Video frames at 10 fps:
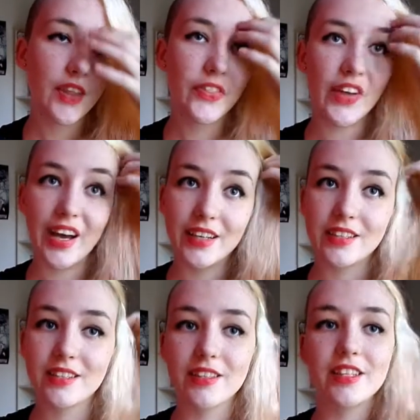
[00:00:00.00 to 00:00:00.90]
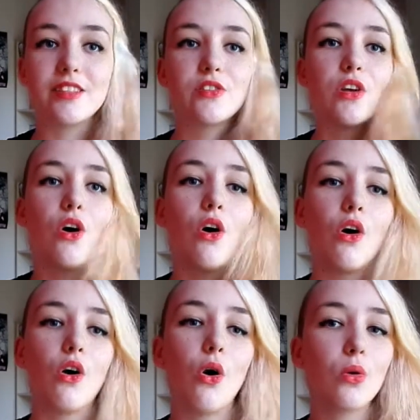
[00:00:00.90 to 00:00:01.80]
that this
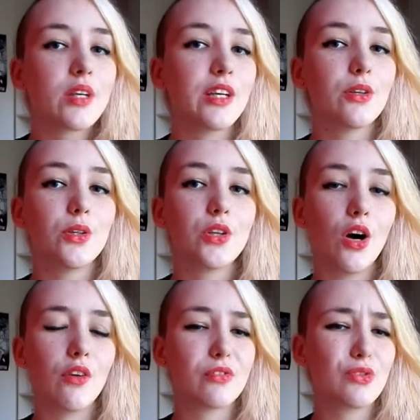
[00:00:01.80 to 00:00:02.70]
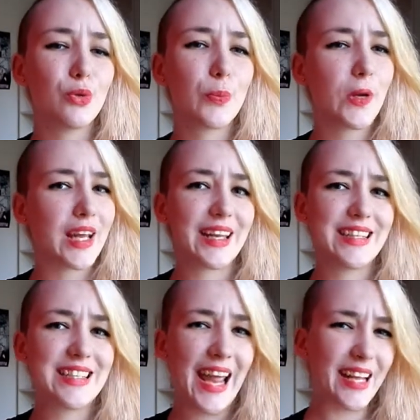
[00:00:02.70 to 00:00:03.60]
whole guild of super like
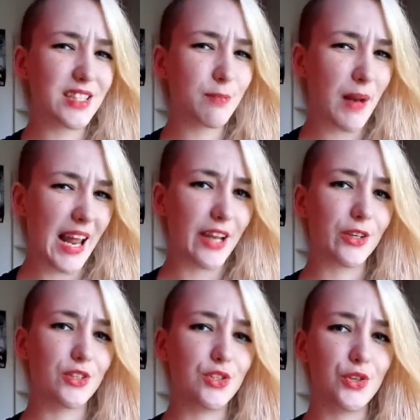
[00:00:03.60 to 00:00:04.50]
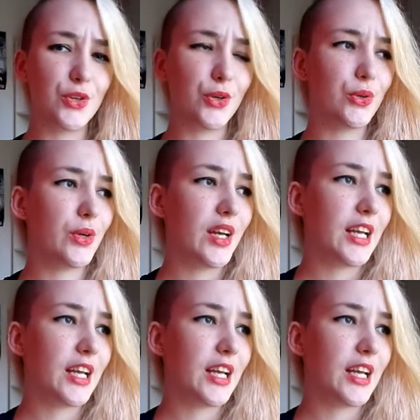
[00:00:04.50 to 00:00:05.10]
intense players, you know,